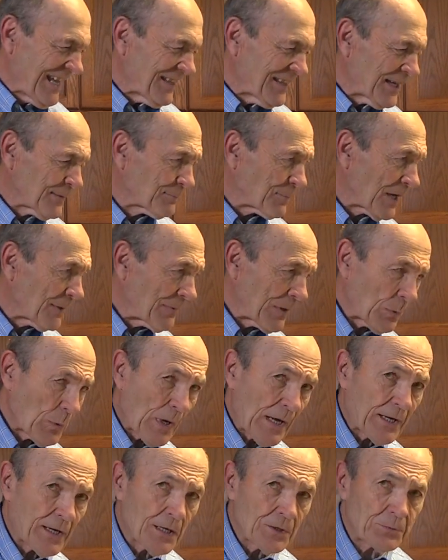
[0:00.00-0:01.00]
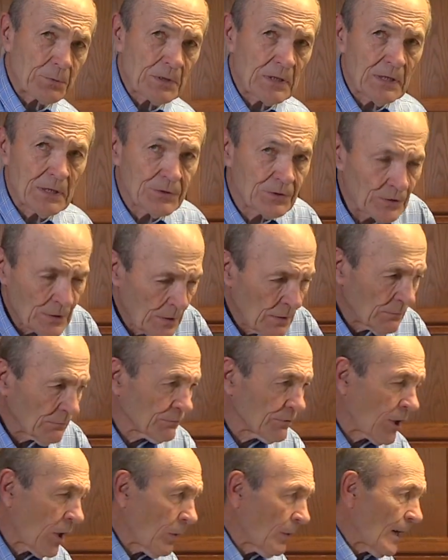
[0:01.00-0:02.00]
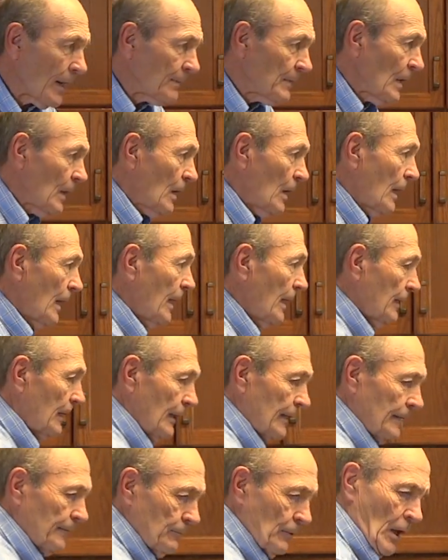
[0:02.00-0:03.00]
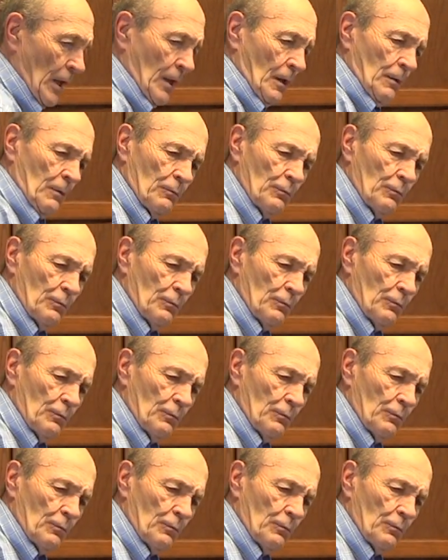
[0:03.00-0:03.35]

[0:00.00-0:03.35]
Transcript: that's probably why country kids grow up Uh, uh,